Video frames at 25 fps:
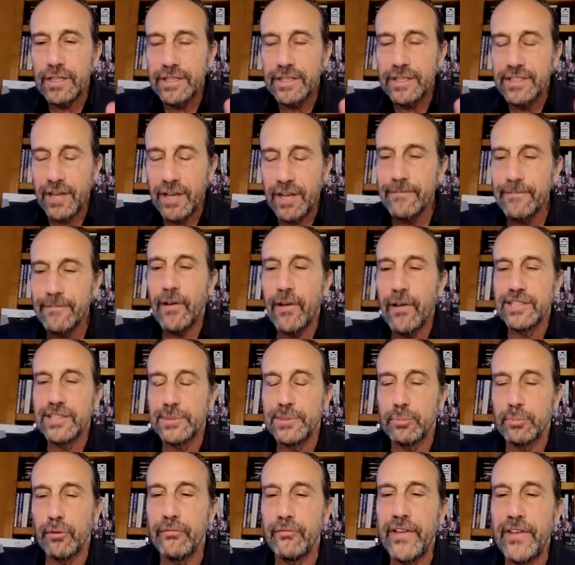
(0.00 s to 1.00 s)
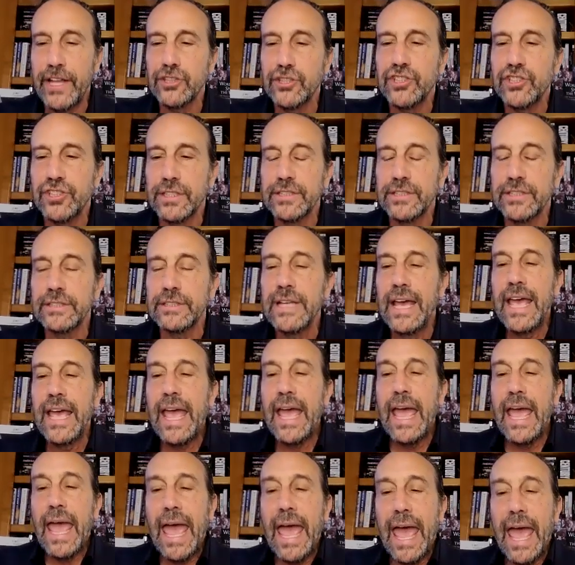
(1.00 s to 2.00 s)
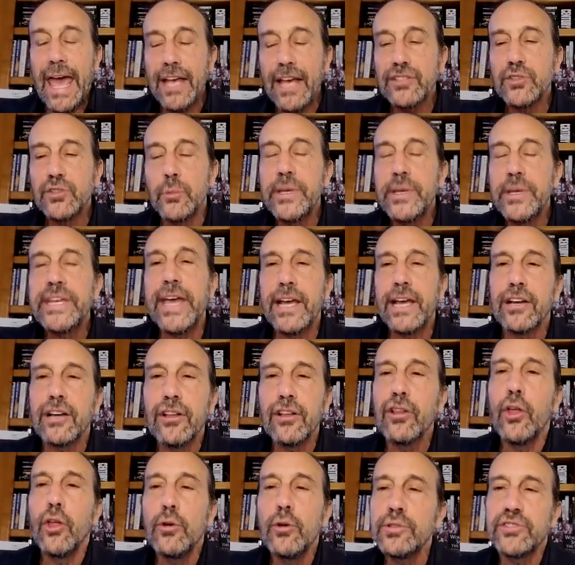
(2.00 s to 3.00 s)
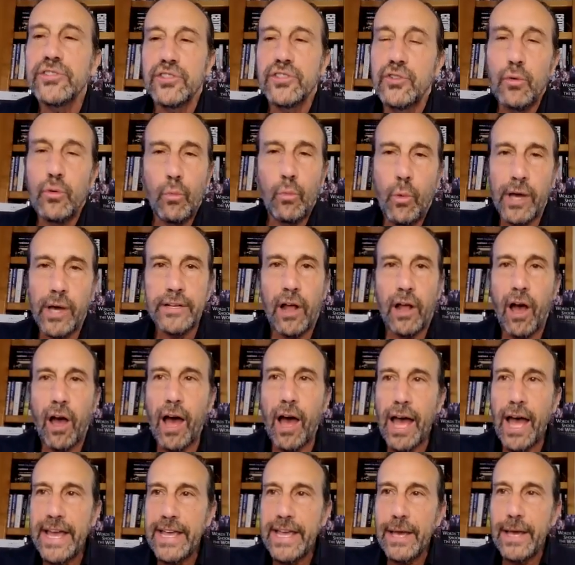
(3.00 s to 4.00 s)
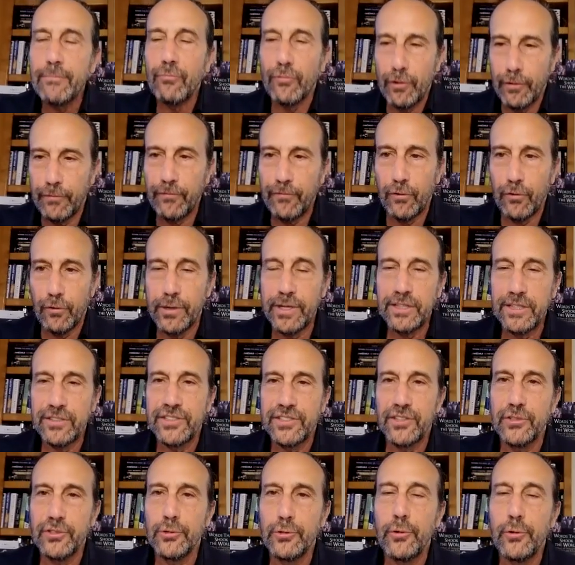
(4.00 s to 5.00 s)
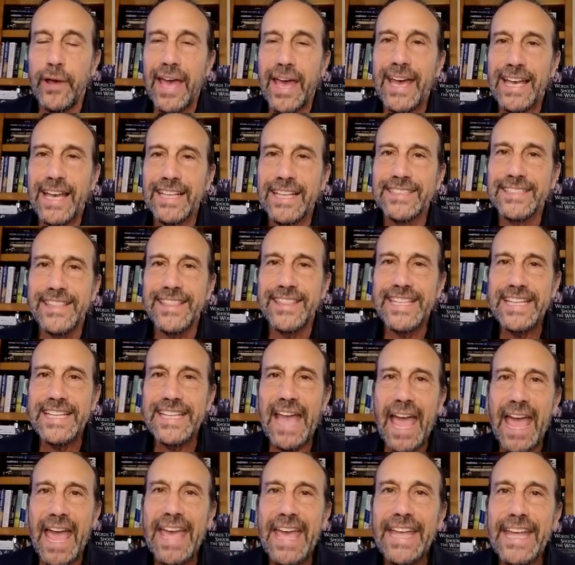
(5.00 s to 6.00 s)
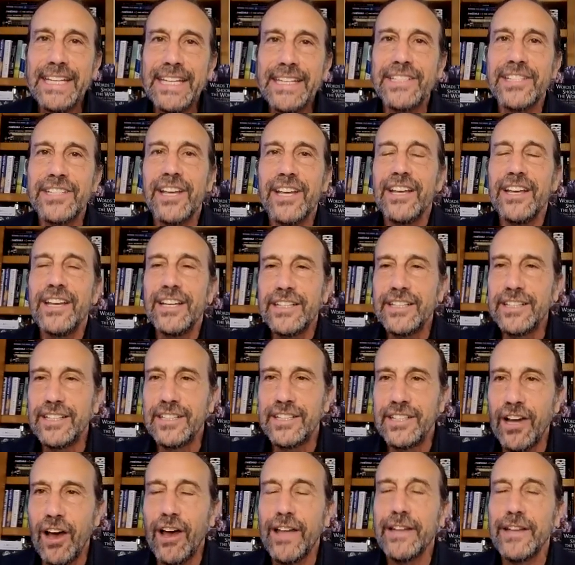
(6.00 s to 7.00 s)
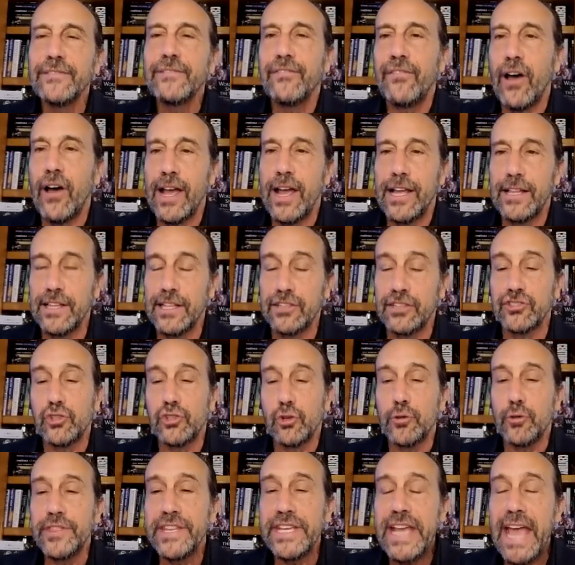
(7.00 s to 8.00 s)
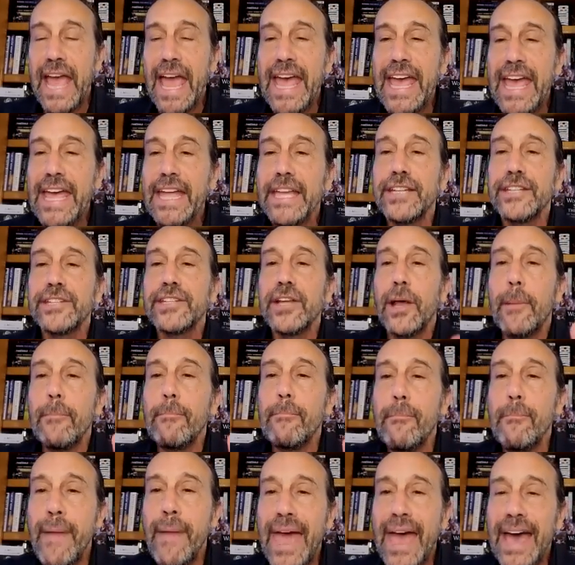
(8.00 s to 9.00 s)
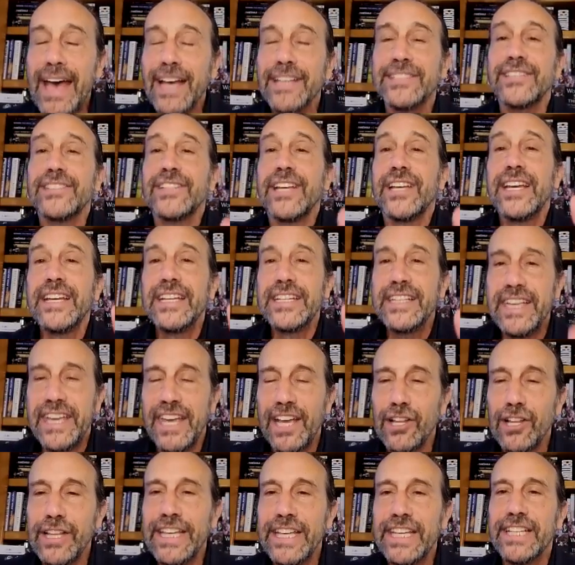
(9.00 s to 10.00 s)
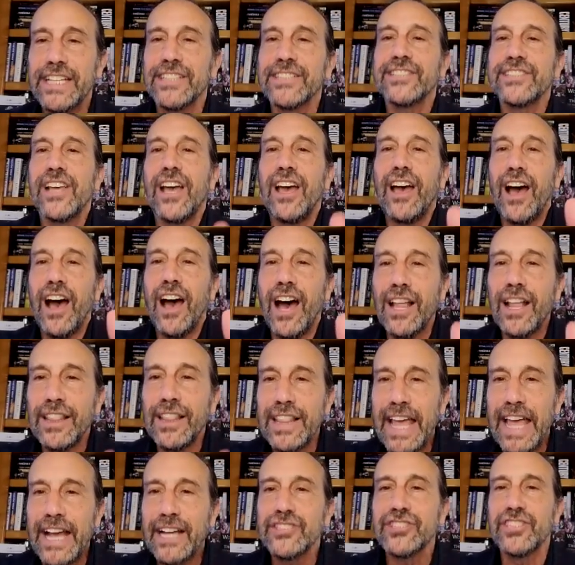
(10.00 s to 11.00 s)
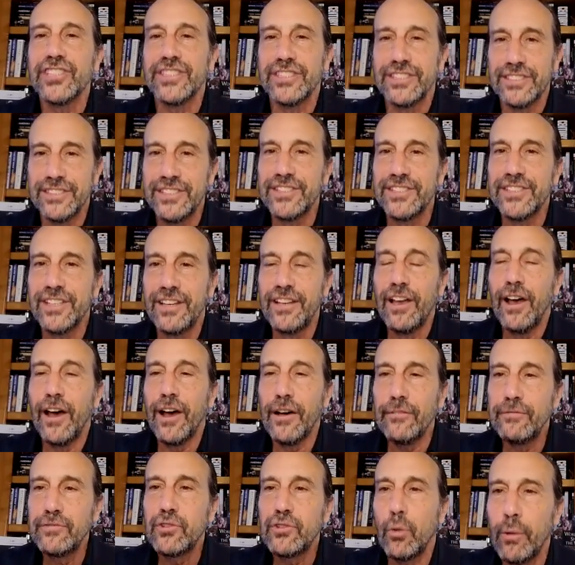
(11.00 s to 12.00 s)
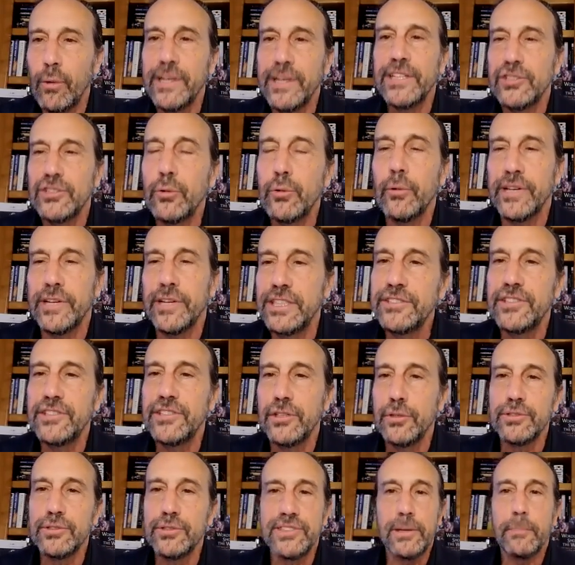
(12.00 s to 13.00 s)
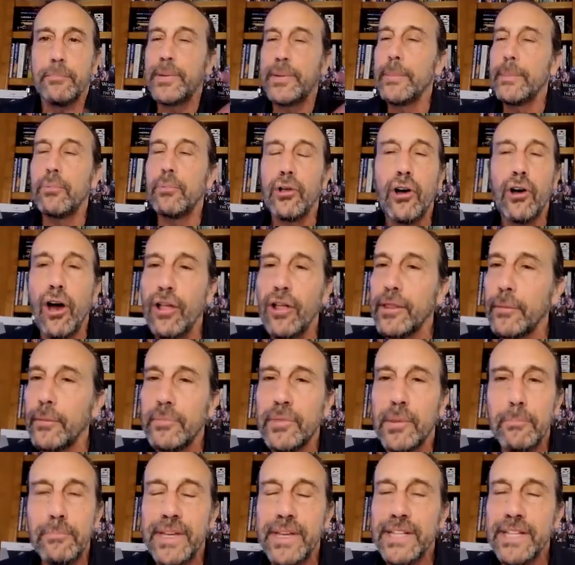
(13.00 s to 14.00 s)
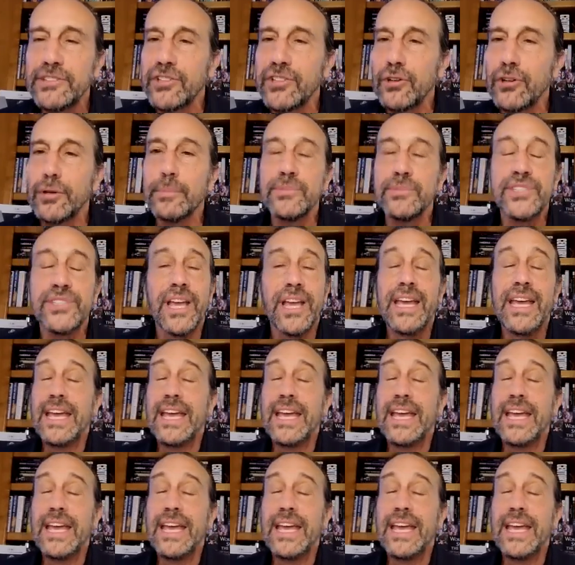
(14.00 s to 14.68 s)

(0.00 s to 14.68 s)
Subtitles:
gun violence prevention, as we get close to what I am referring to as the end gun violence or the end mass killings elections of 2022. Some people call them the midterms.